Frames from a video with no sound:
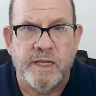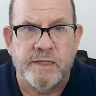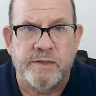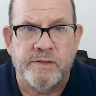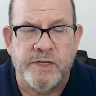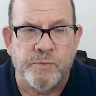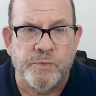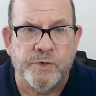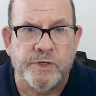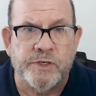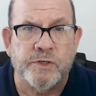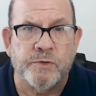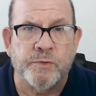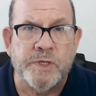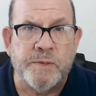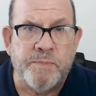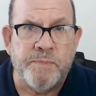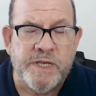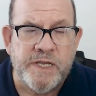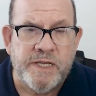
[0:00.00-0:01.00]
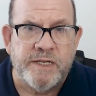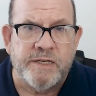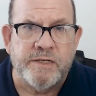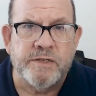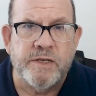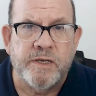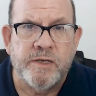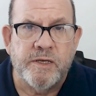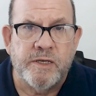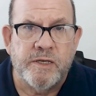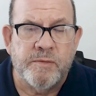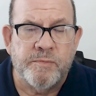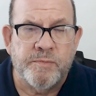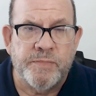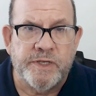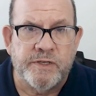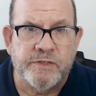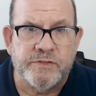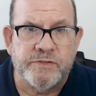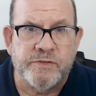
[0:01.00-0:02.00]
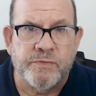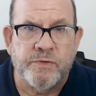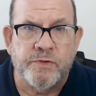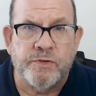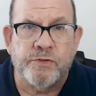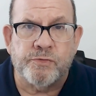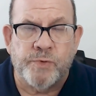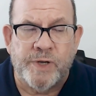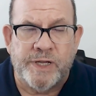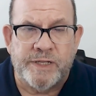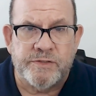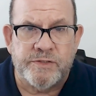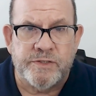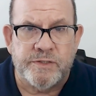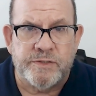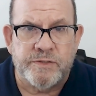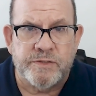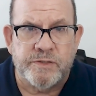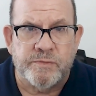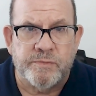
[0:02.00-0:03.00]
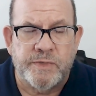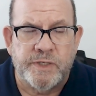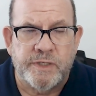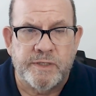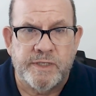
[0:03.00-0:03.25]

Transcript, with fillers: And then we're going to repeat because of the threat system.